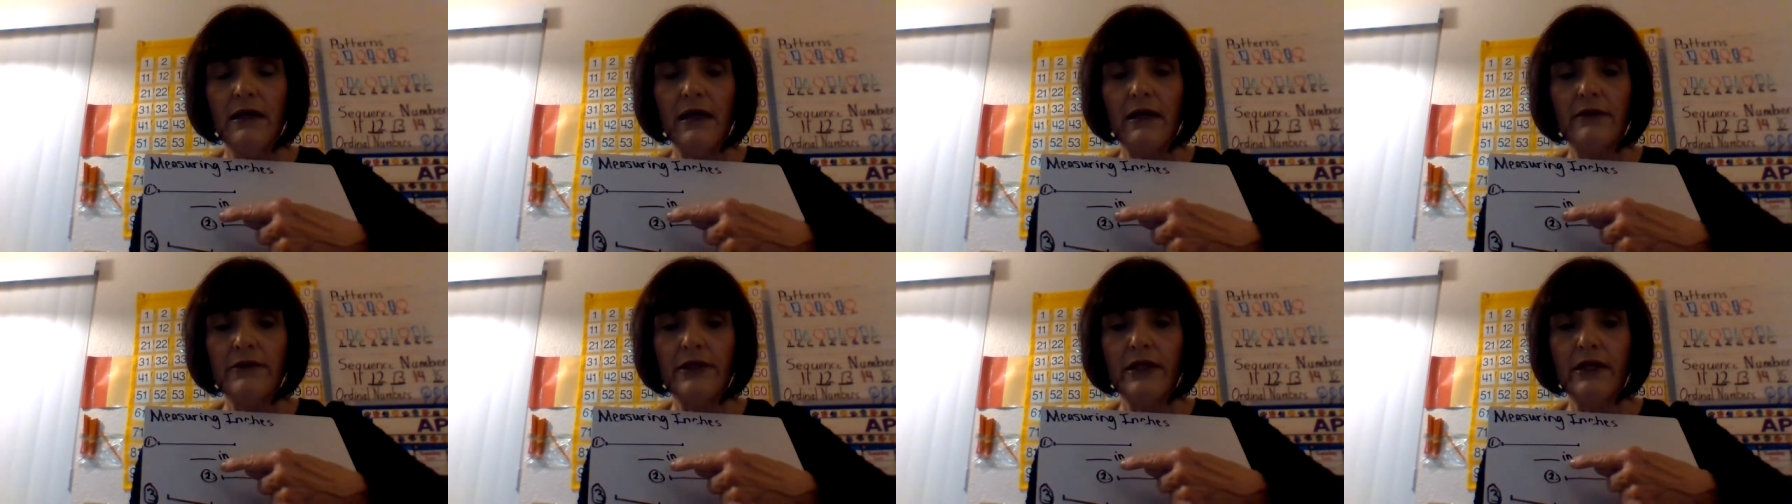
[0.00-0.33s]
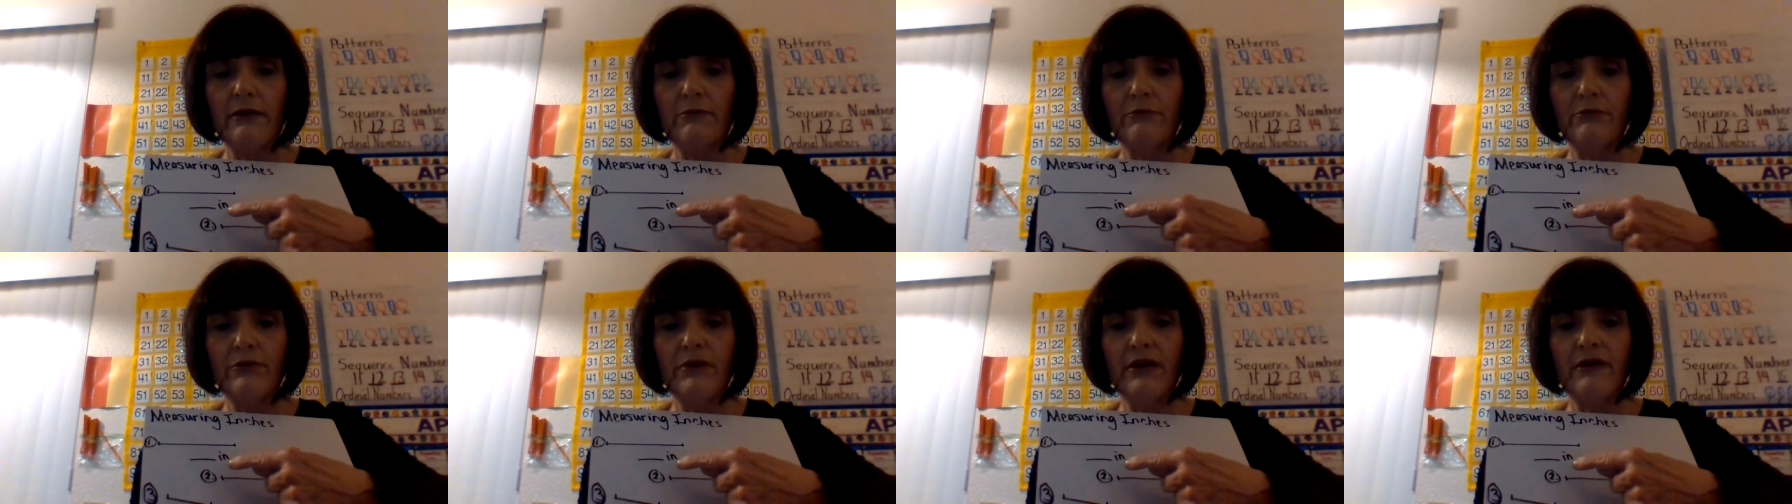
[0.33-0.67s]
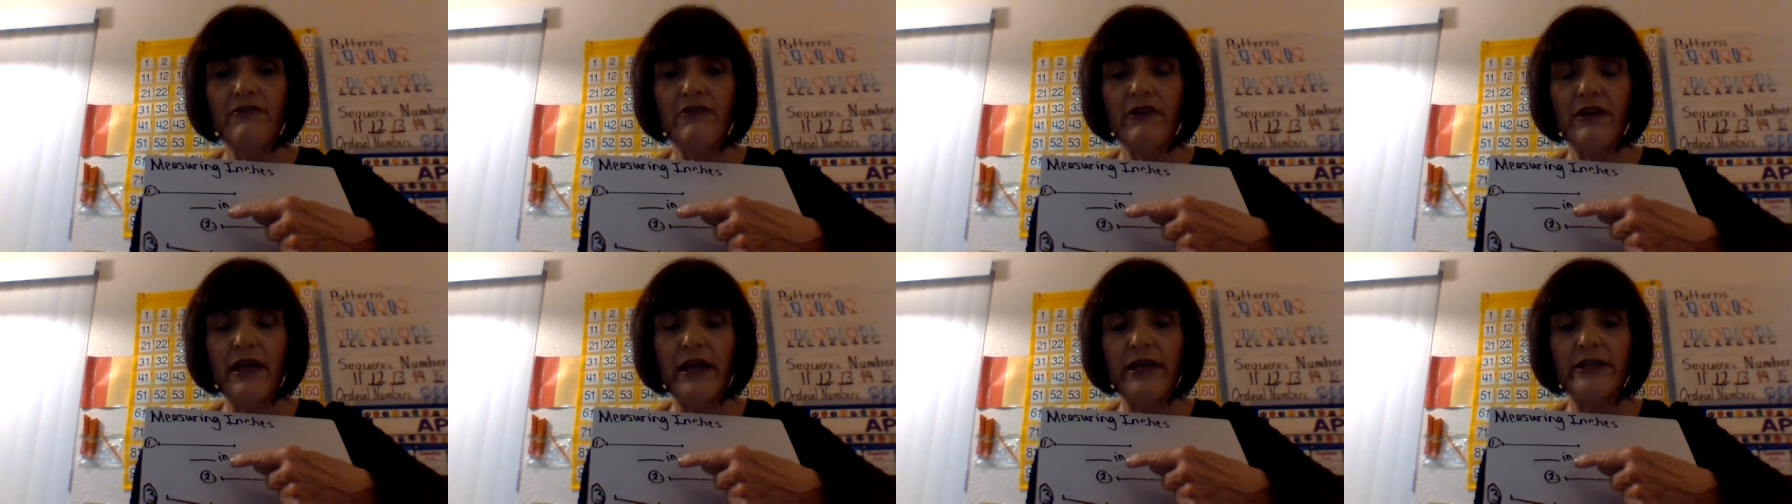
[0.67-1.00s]
the
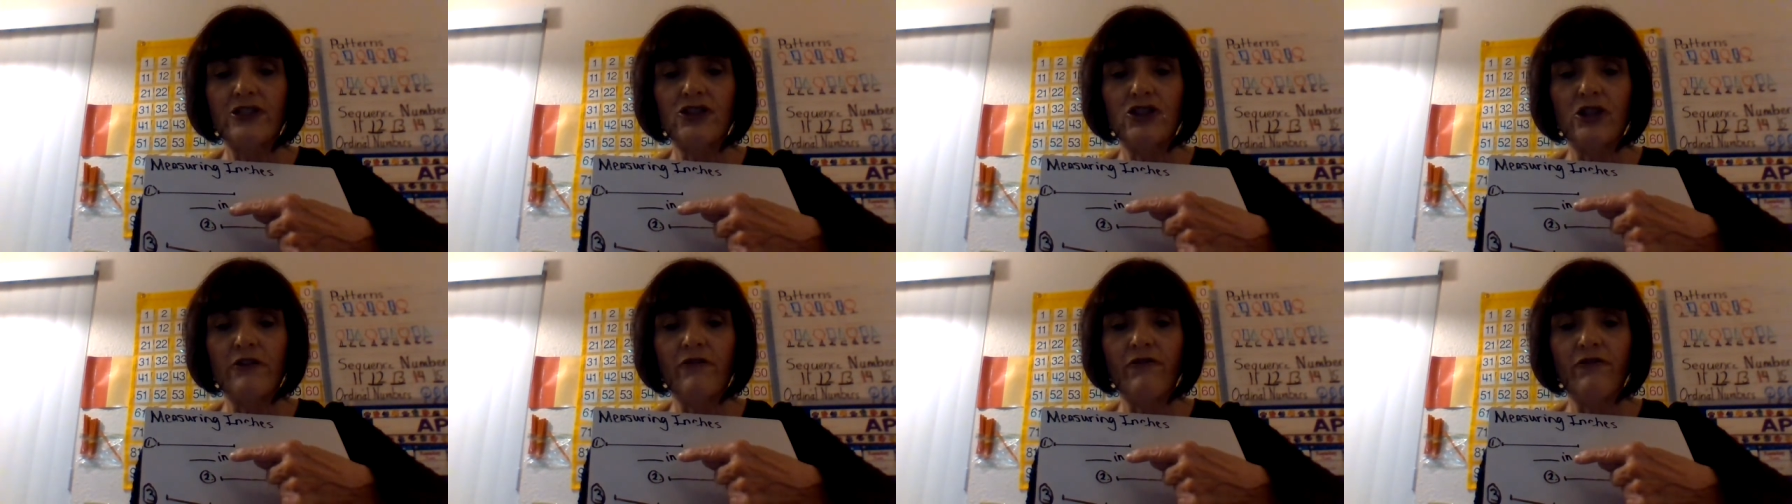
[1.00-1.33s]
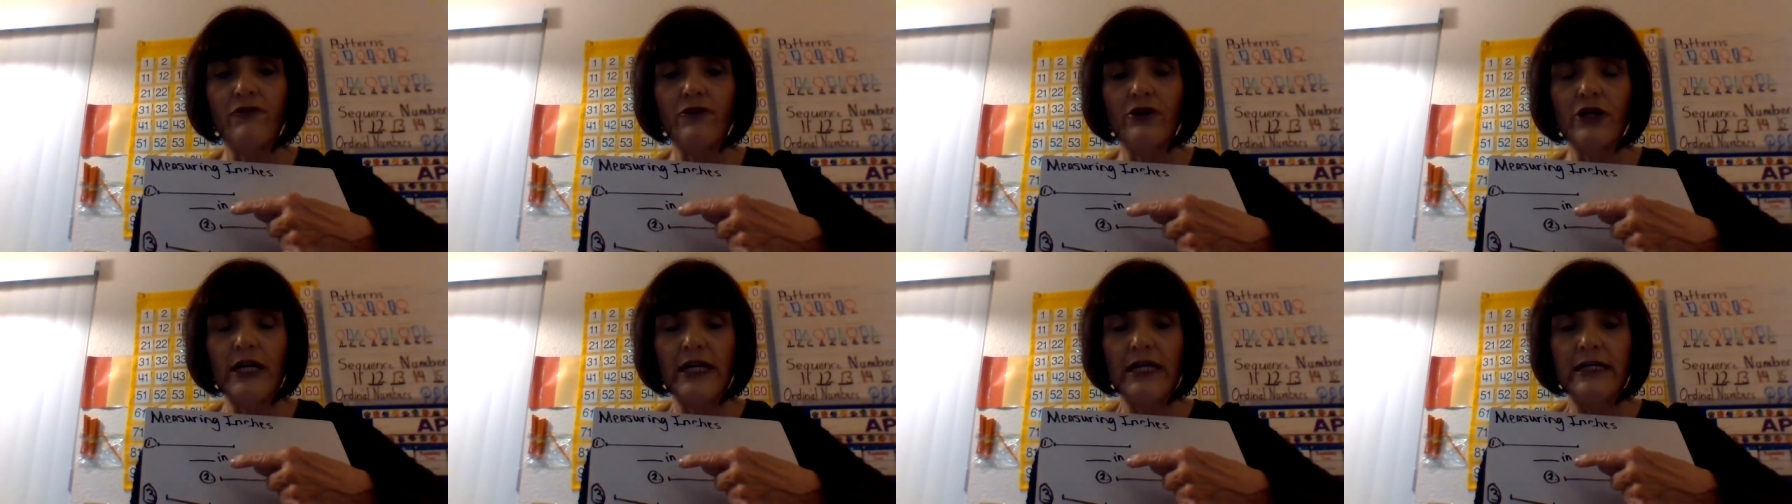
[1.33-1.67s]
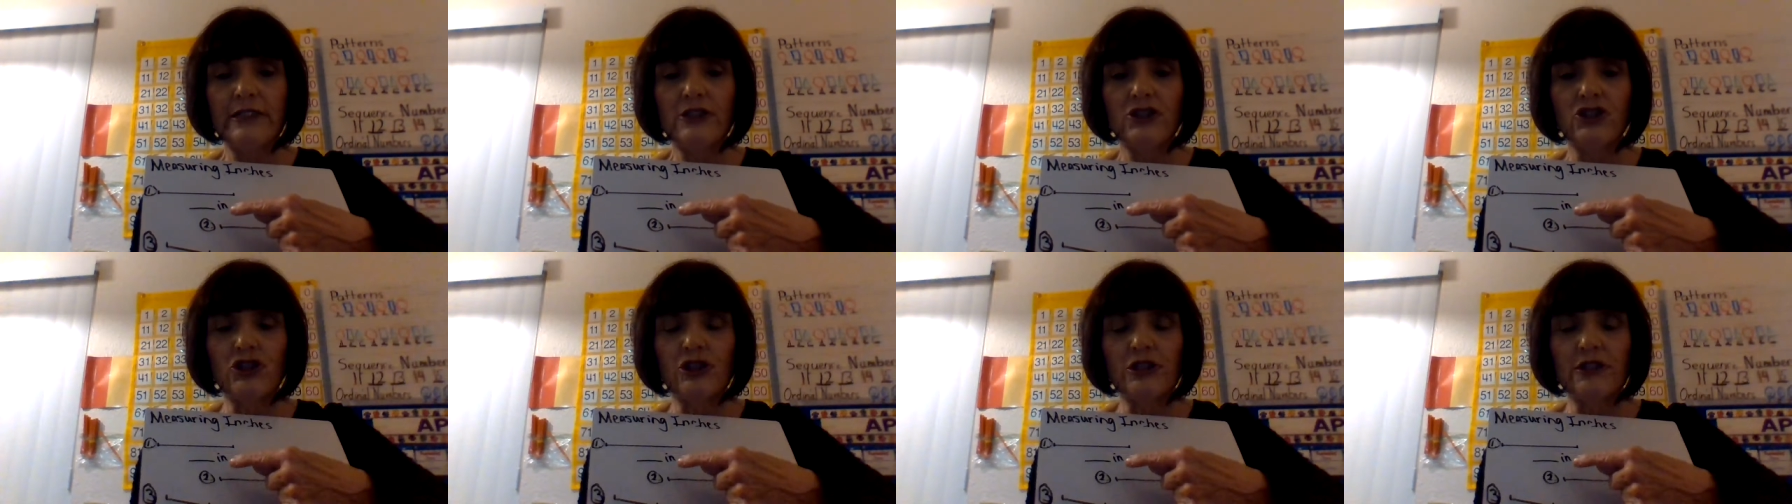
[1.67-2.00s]
abbreviation for
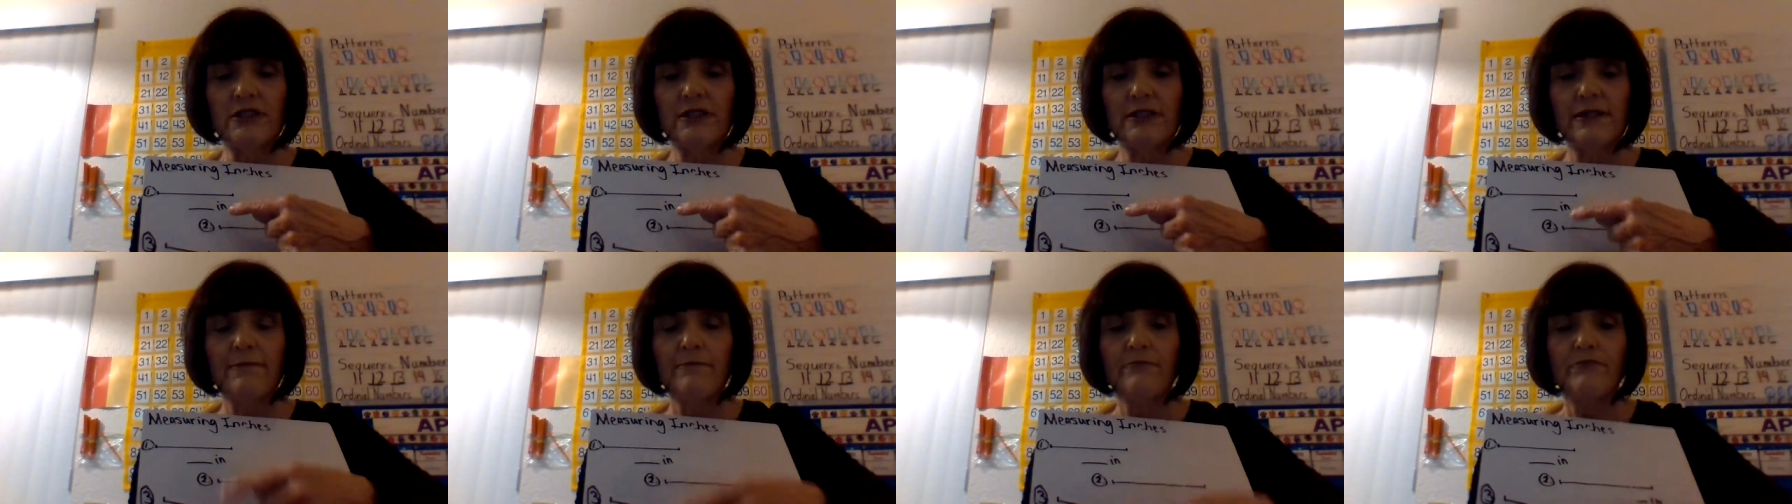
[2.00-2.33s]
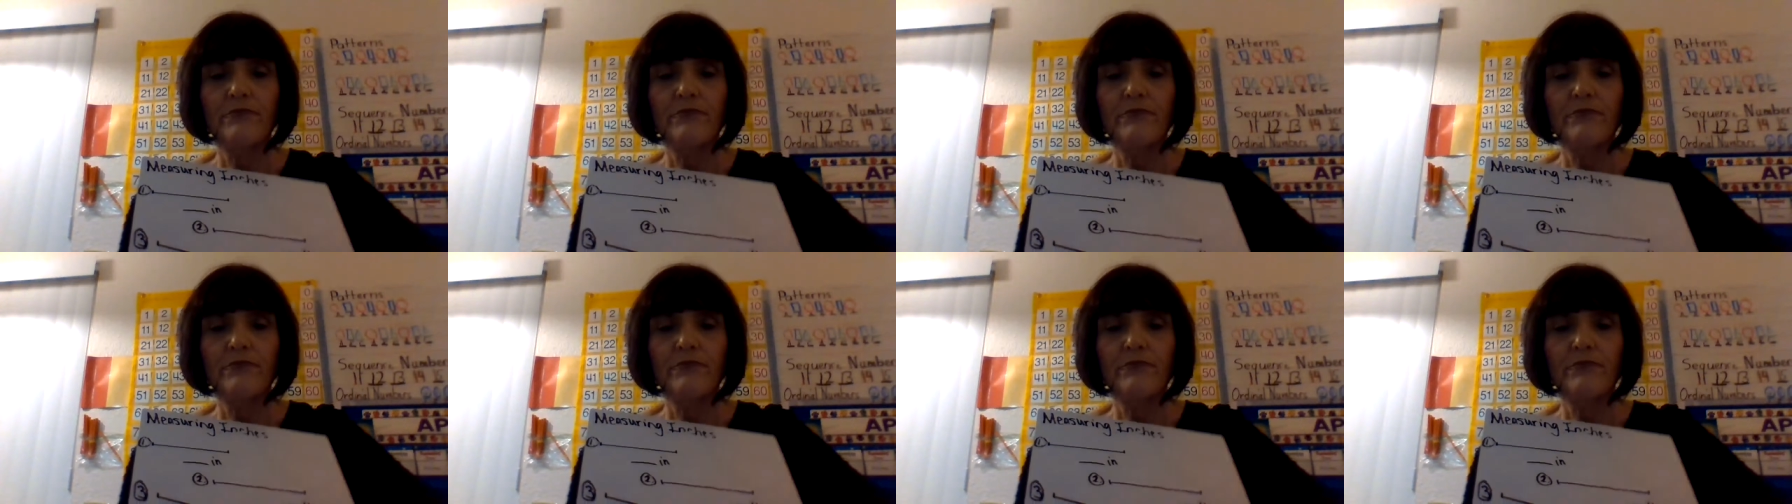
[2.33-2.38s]
inches.